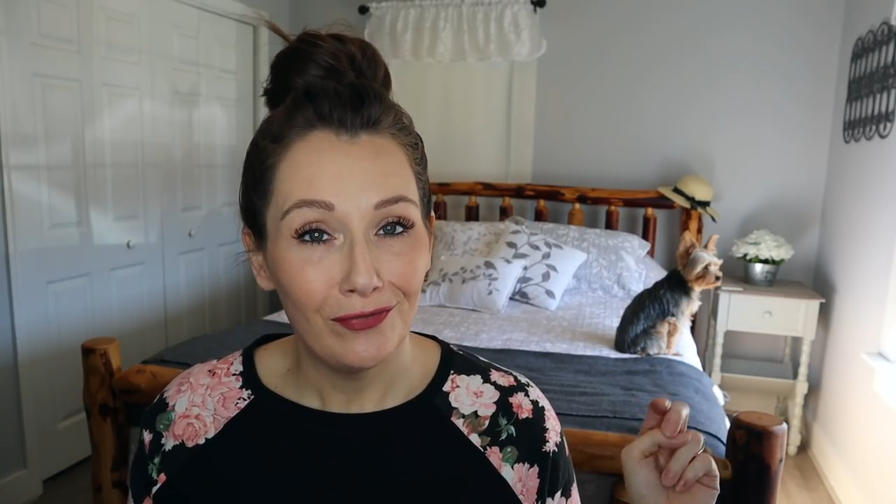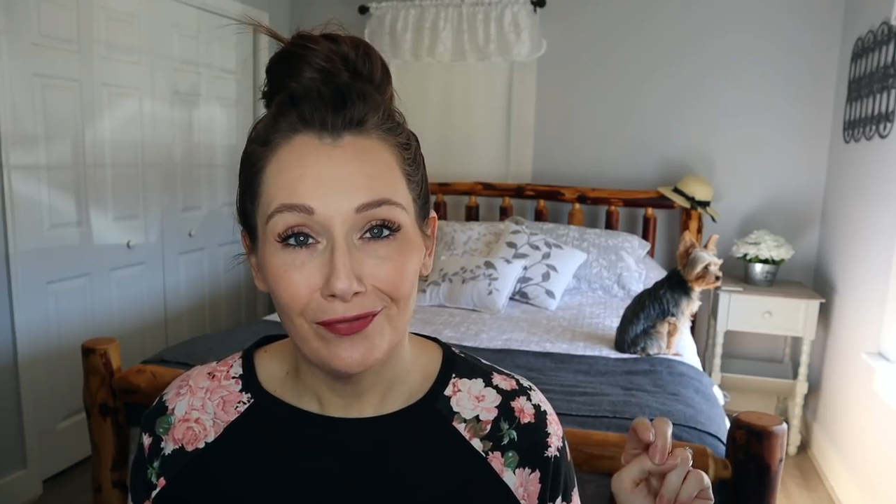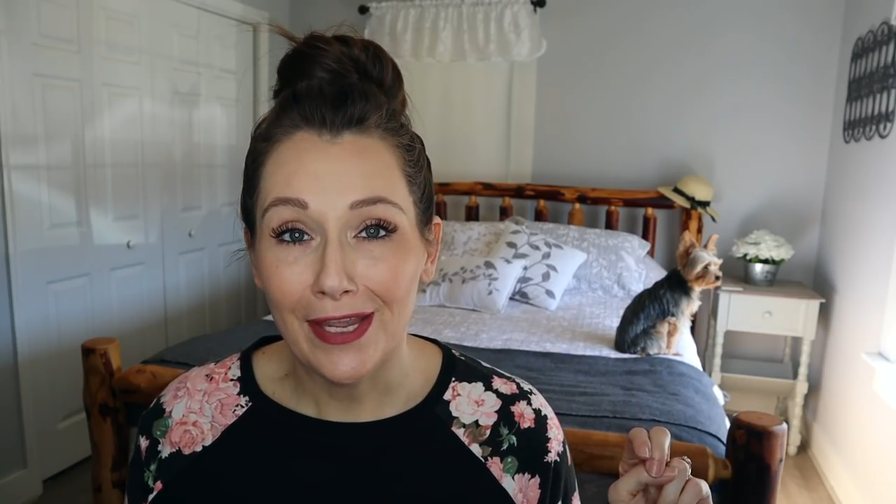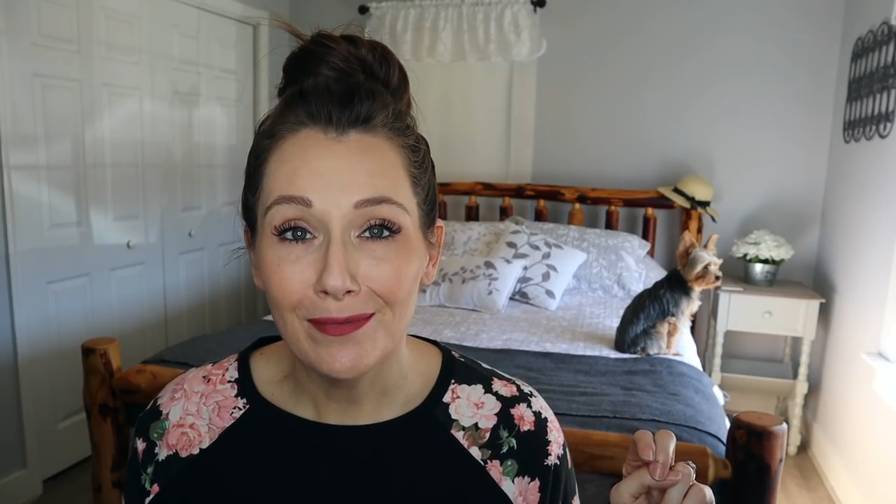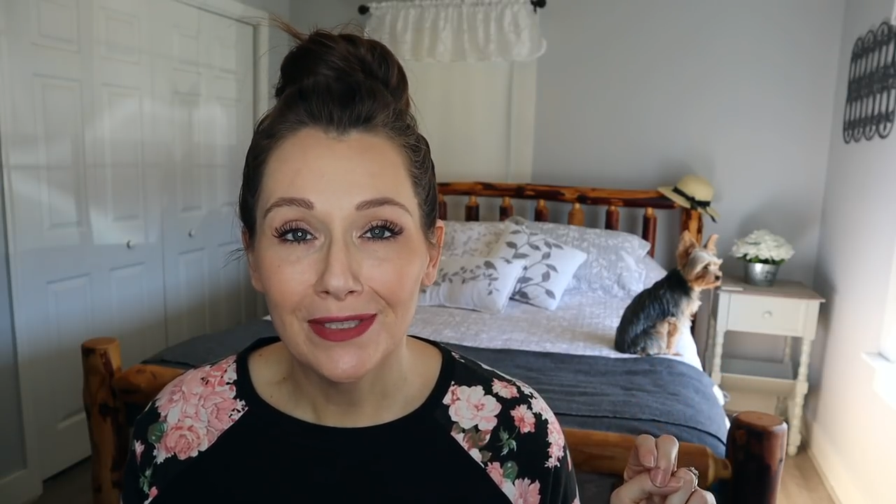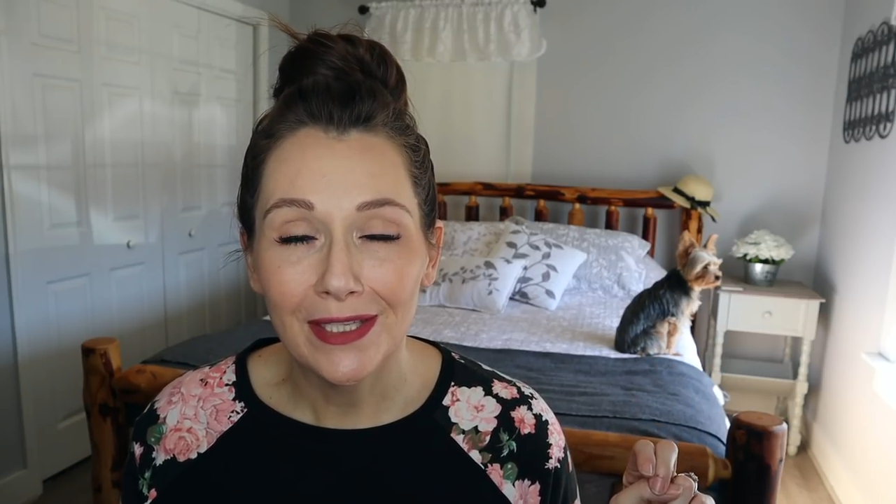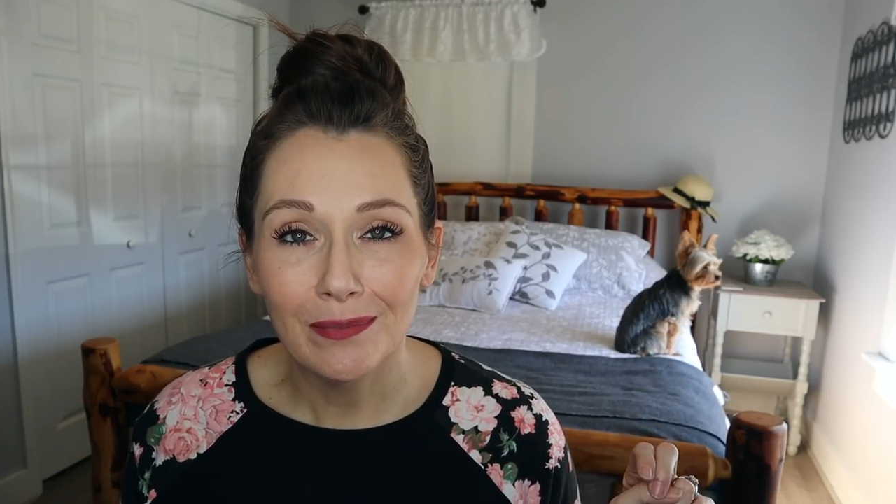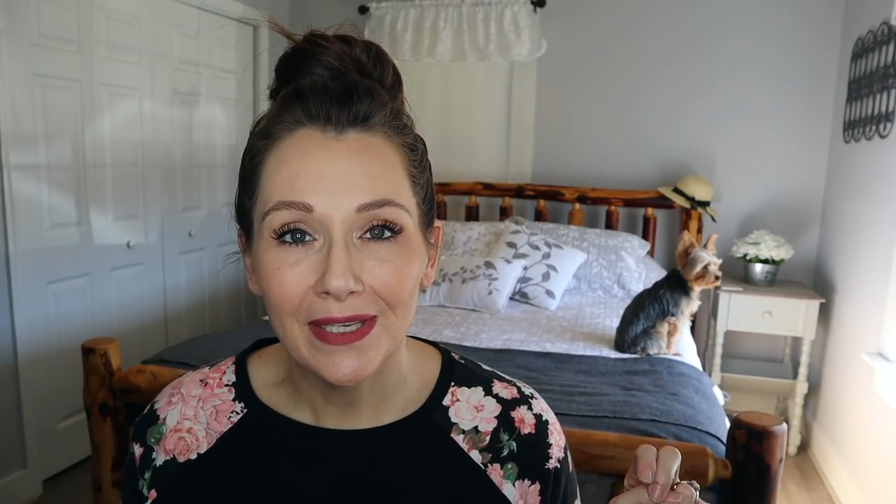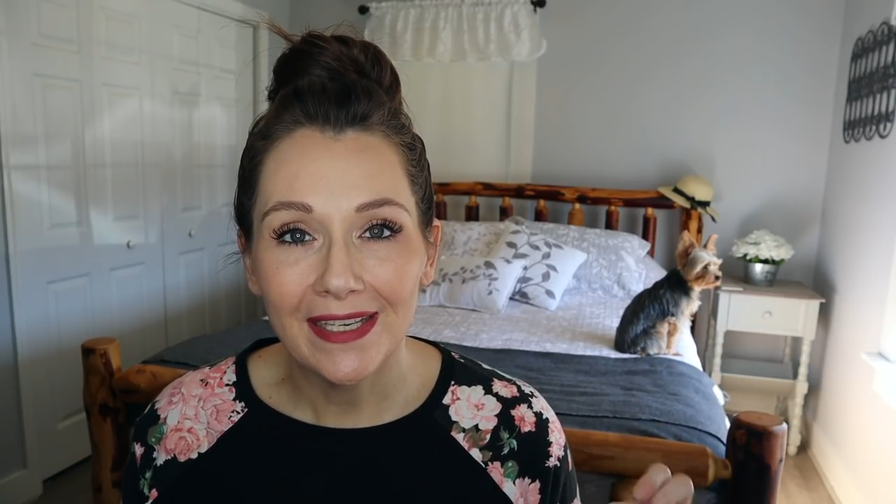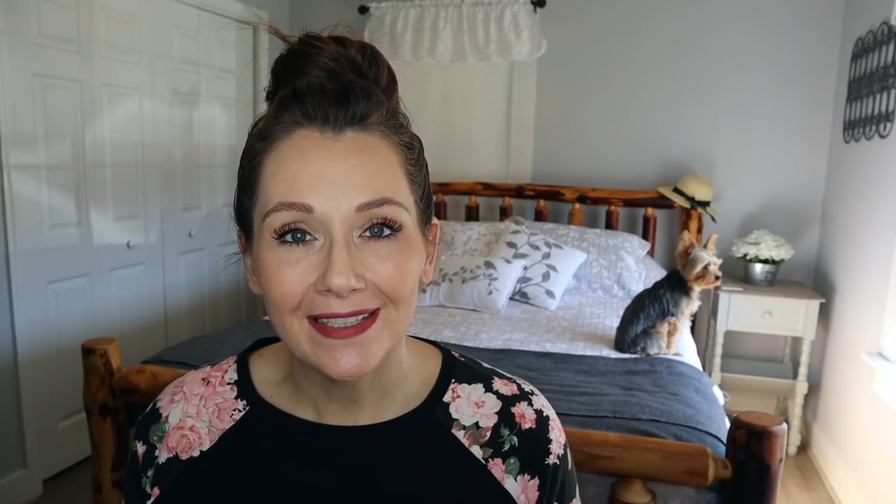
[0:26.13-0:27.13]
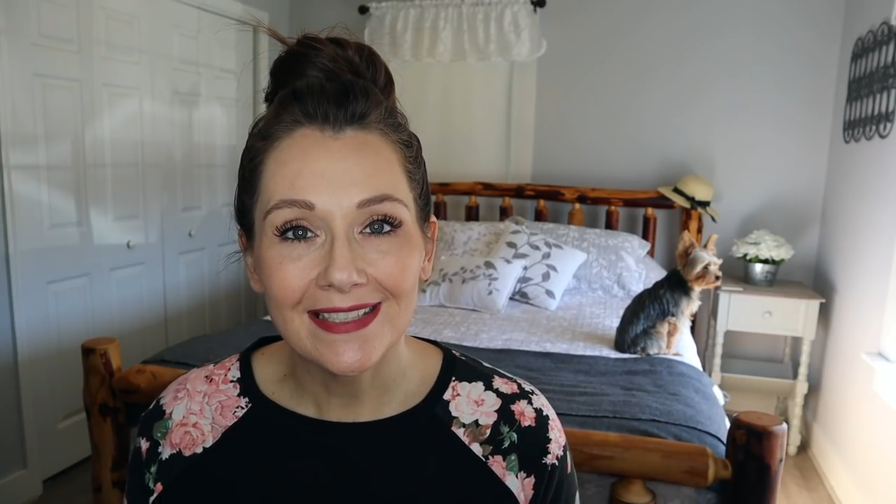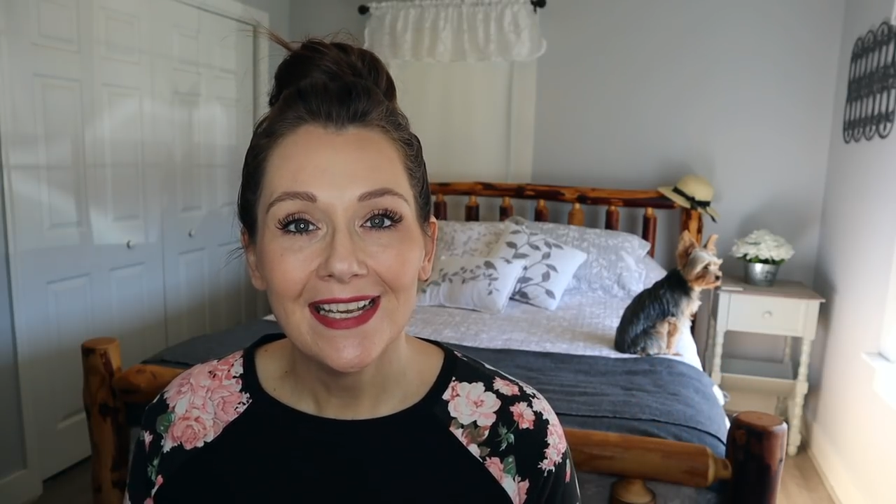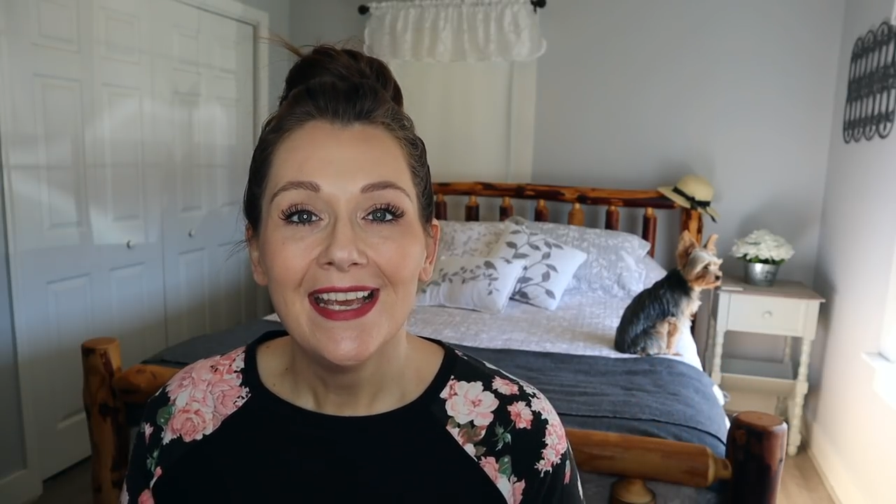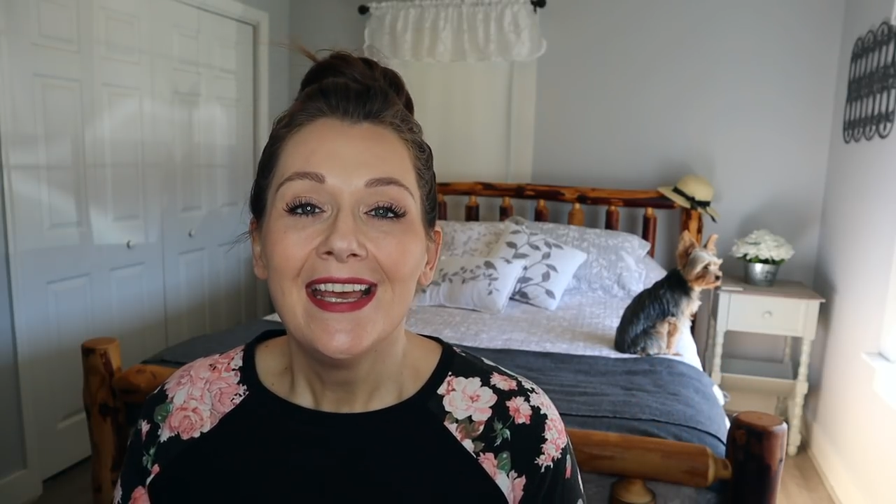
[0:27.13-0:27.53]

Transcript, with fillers: family pics,